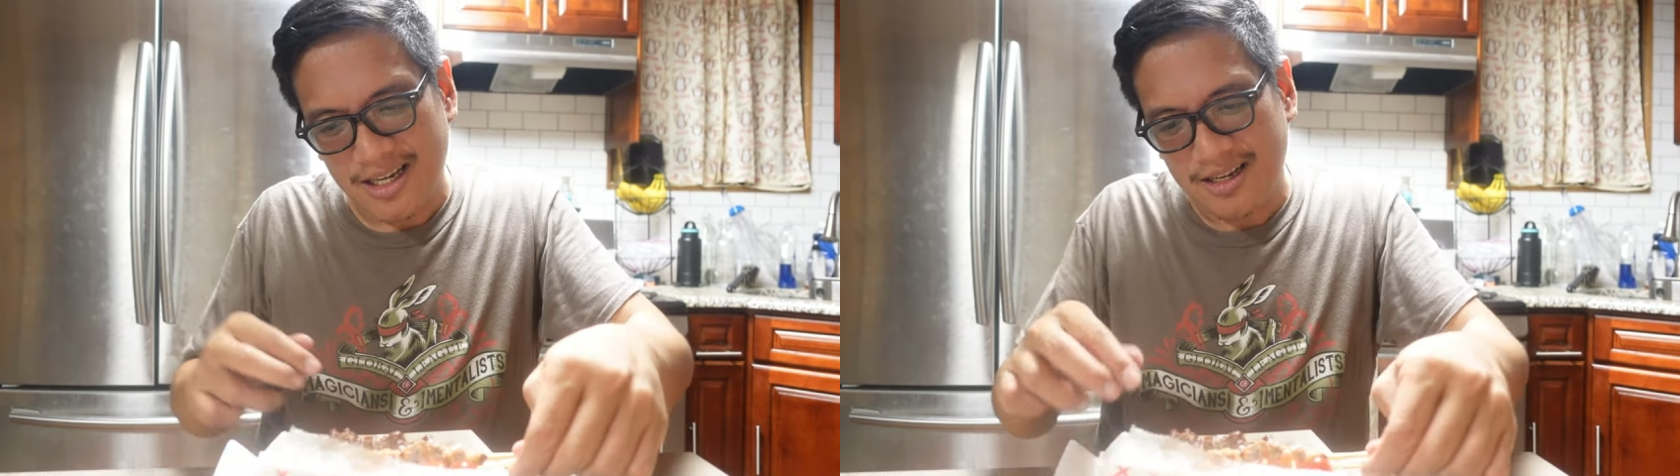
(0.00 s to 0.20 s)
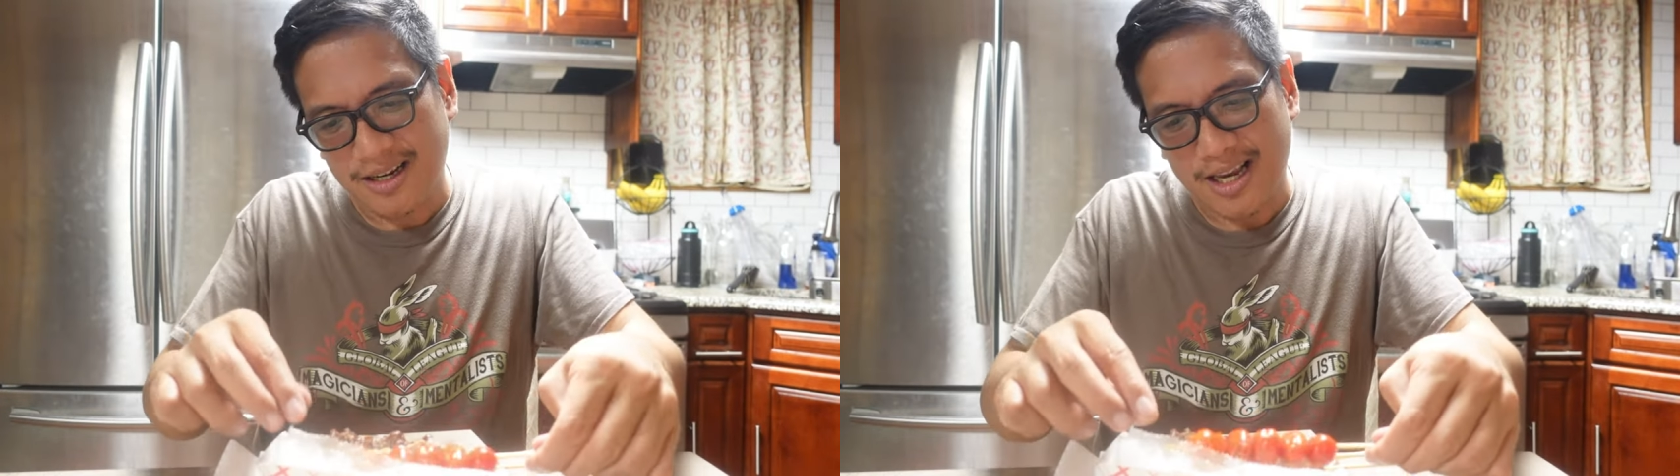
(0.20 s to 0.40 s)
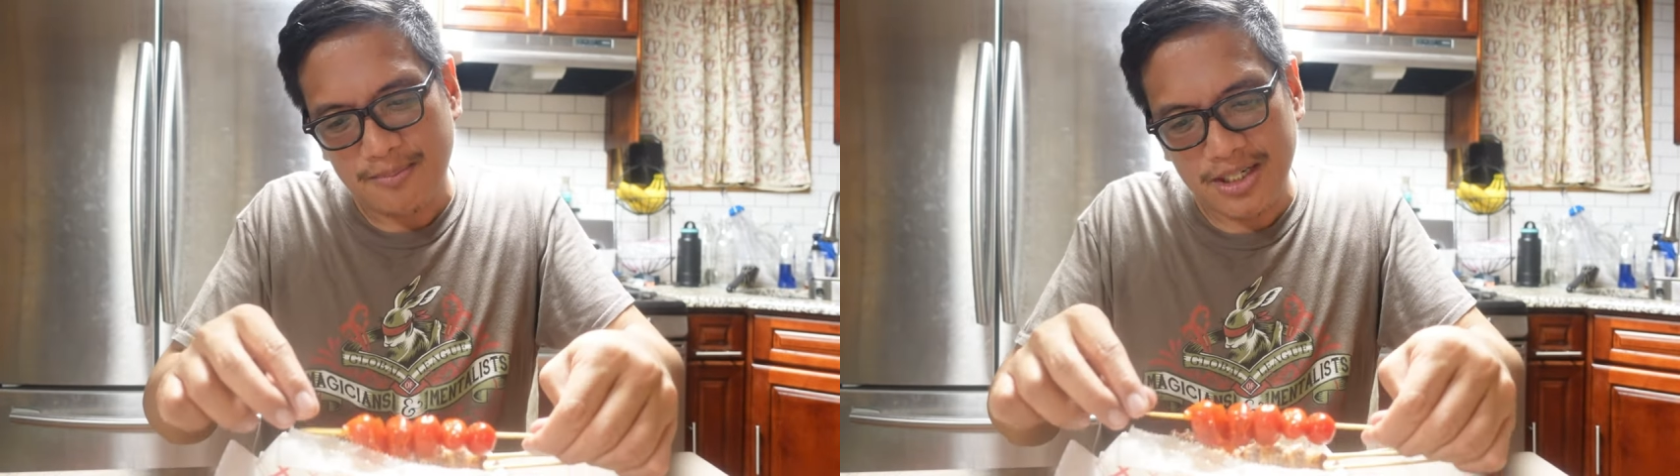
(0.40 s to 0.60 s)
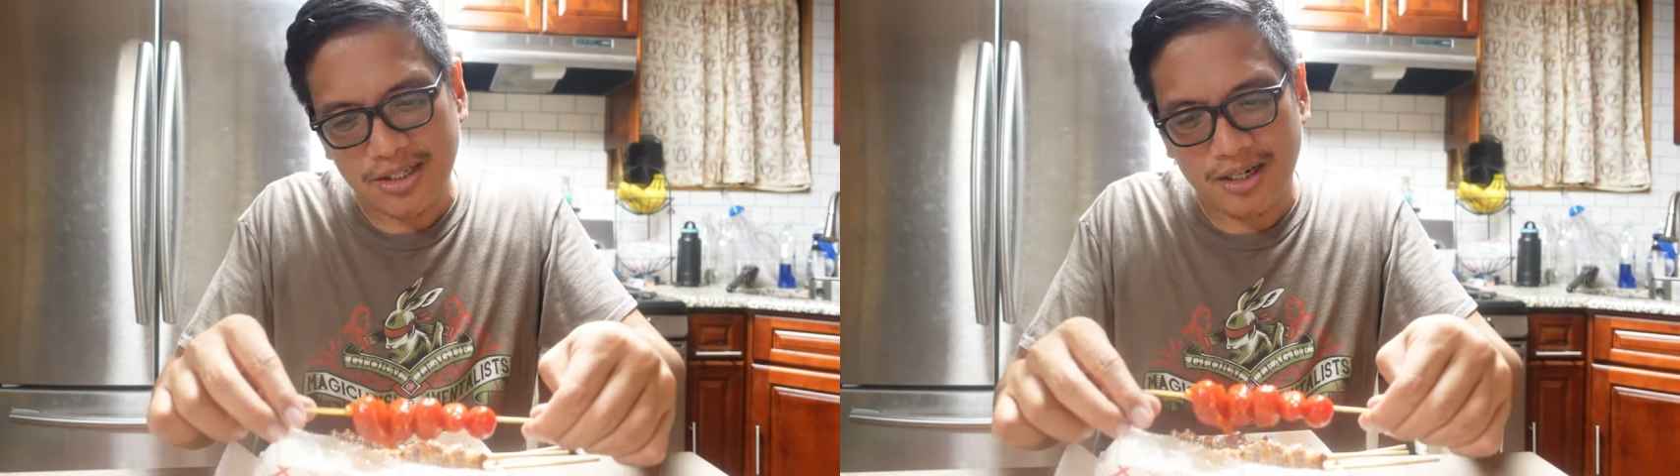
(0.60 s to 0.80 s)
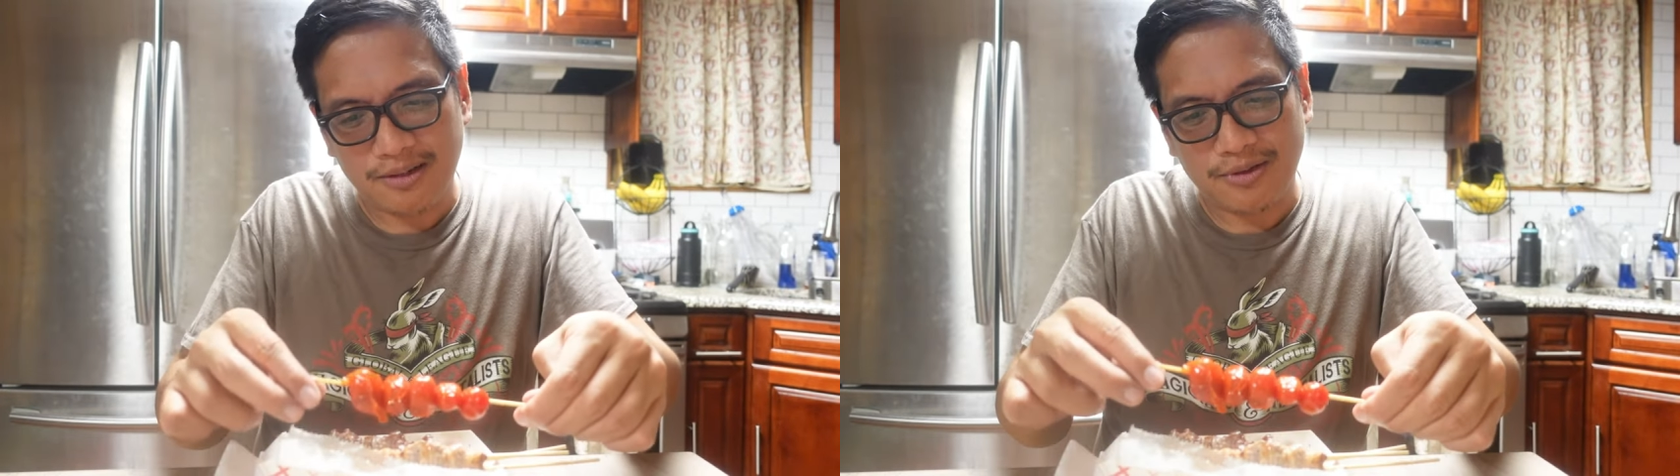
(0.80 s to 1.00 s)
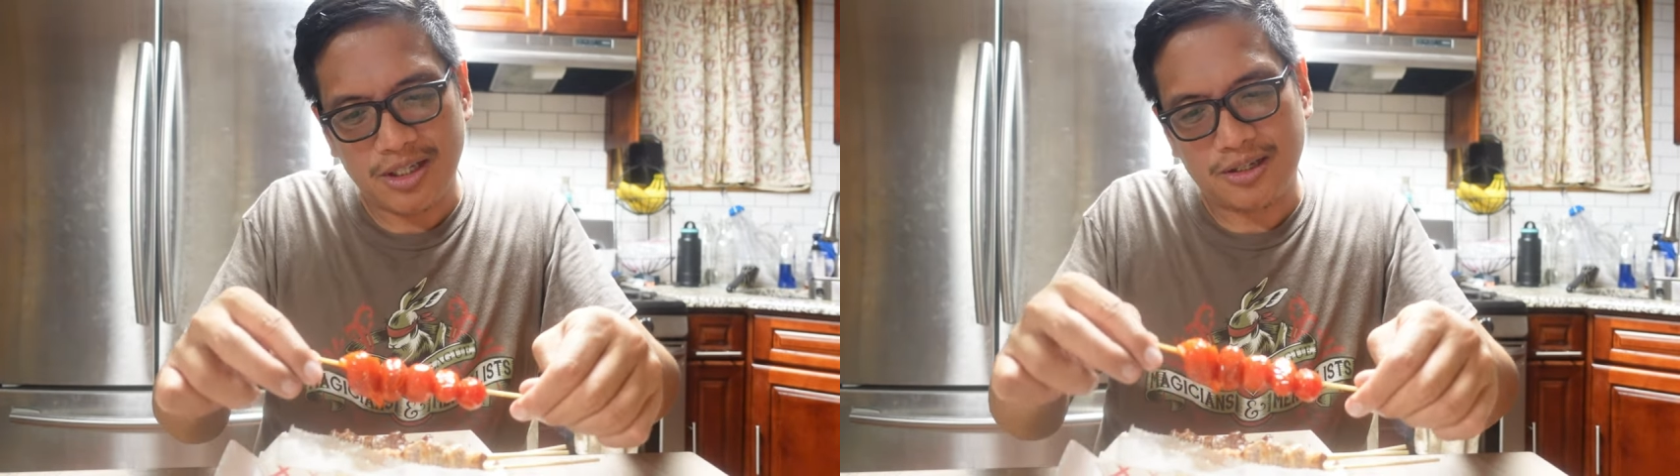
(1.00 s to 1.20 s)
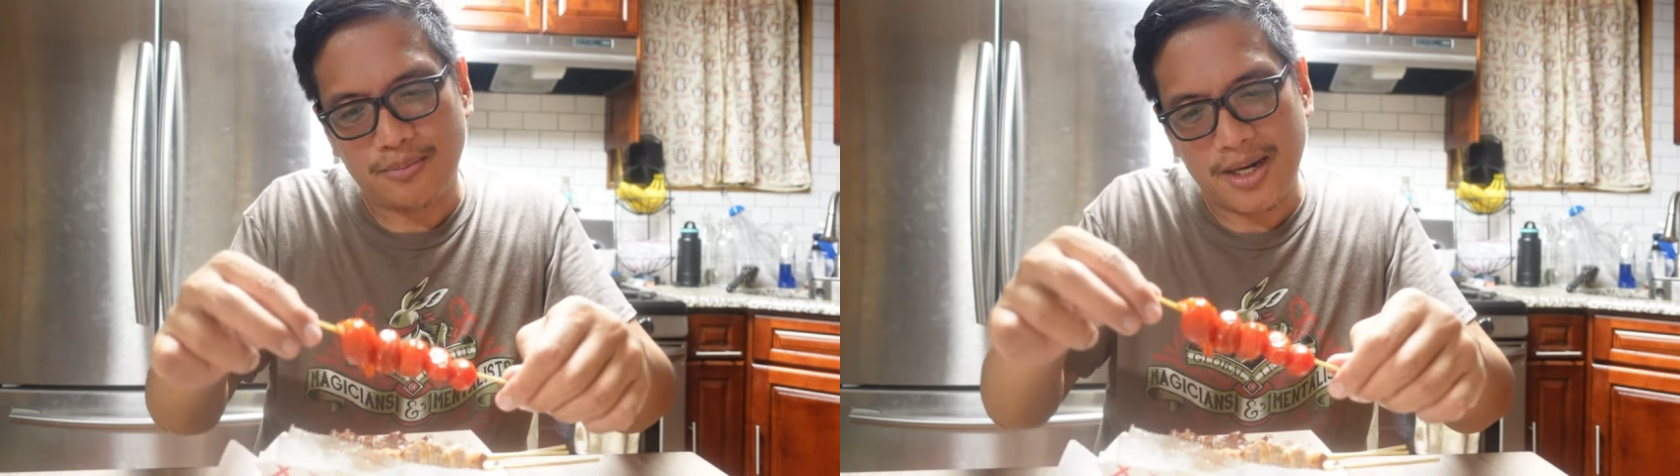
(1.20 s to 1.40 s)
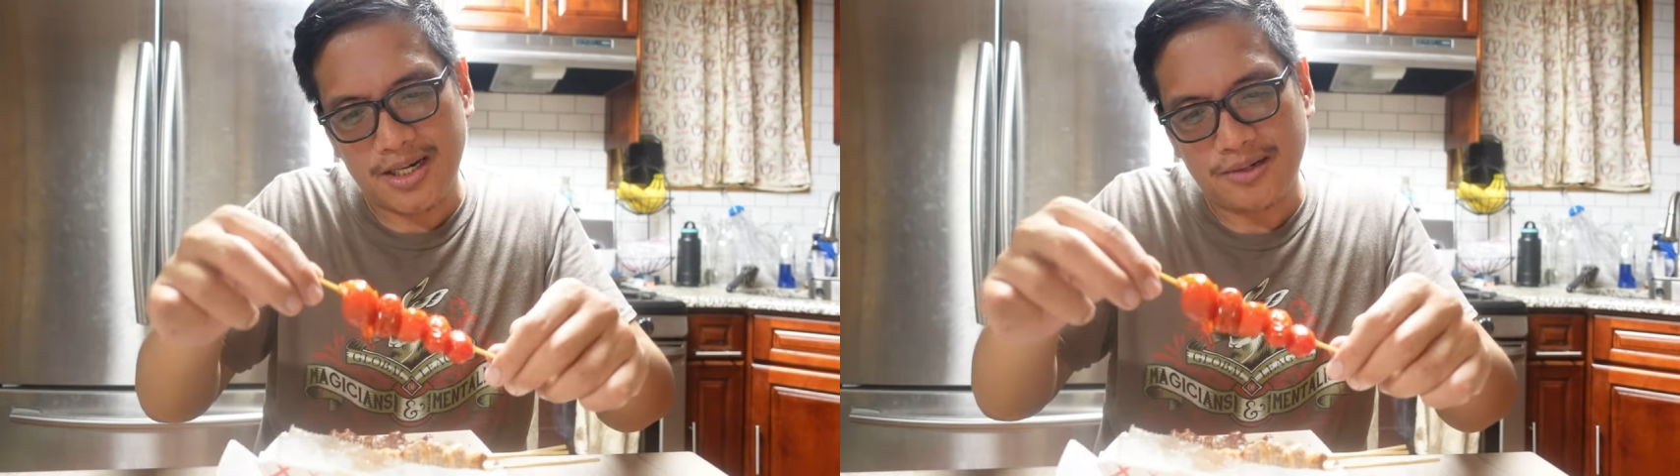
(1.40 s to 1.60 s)
okay I'm gonna start with the
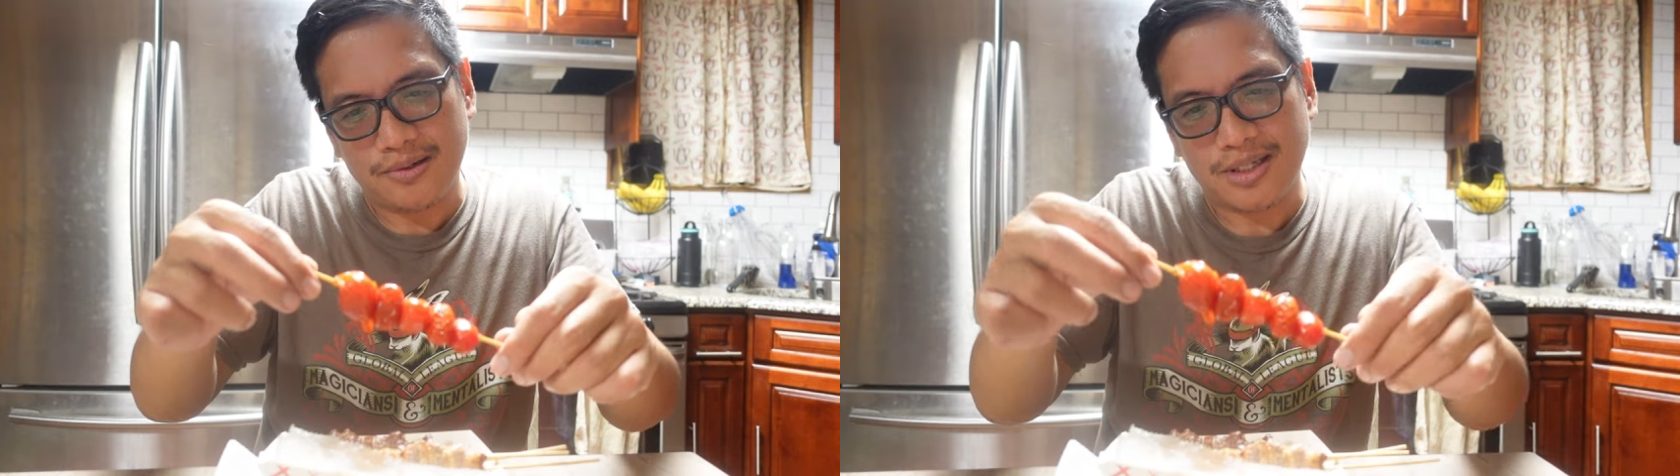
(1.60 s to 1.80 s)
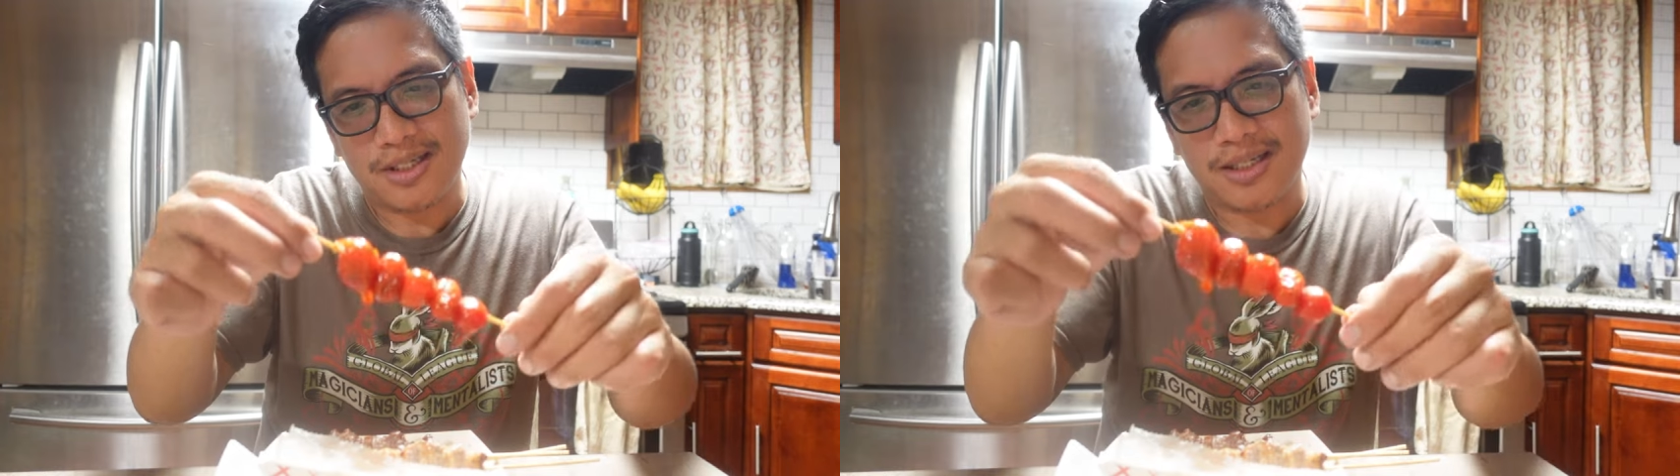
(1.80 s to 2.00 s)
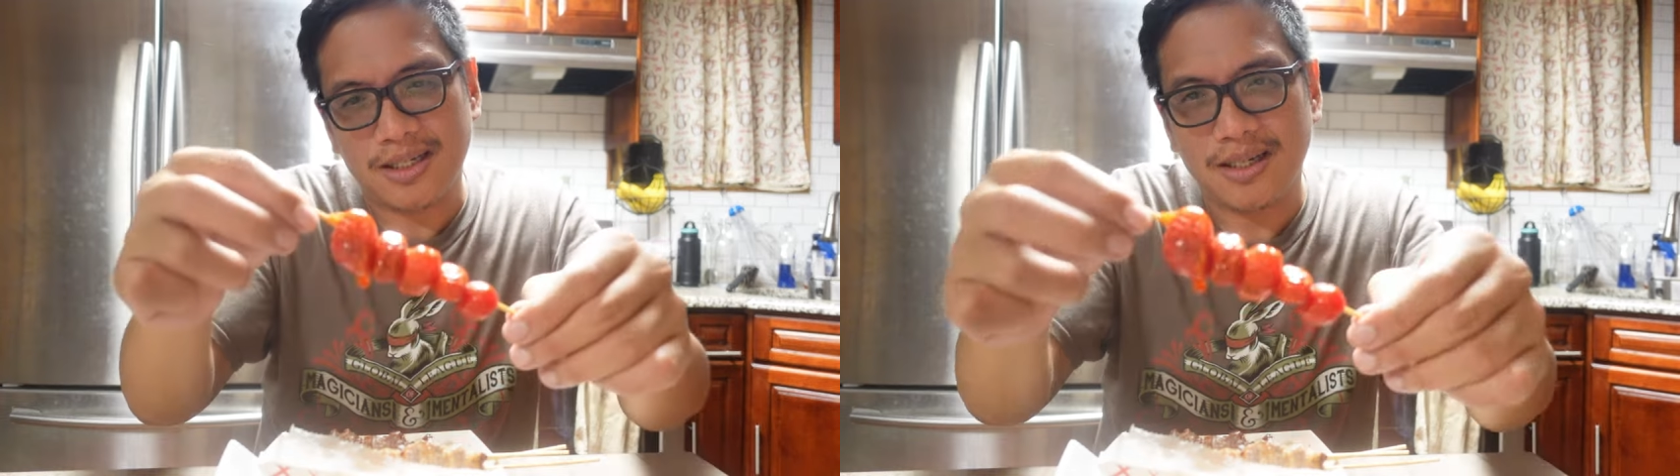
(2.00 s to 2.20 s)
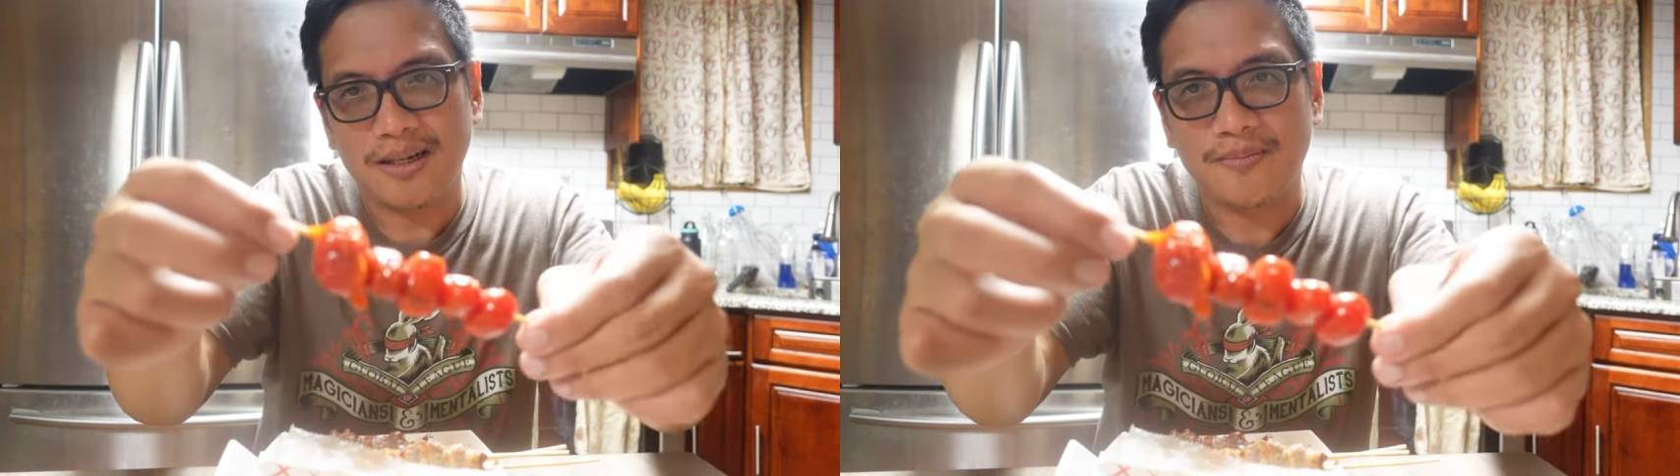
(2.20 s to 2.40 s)
tomatoes